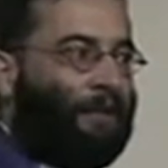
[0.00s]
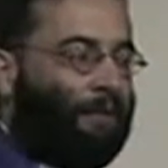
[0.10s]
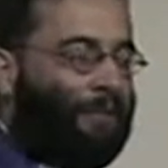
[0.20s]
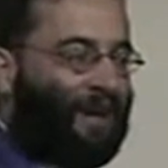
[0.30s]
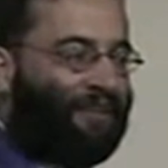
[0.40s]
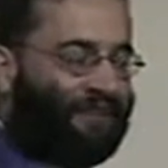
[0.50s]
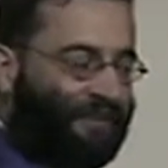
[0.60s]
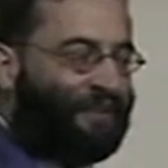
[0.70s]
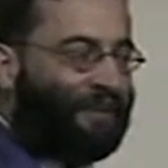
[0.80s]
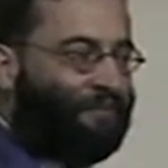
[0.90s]
But I
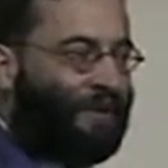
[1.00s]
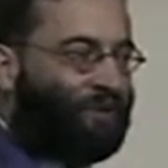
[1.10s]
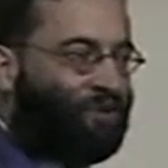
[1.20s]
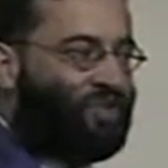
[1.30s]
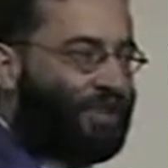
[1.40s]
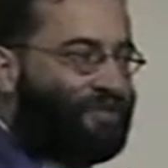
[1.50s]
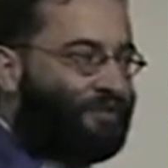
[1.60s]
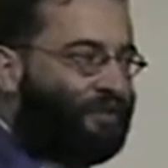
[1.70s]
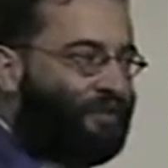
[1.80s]
think in Michael Jackson,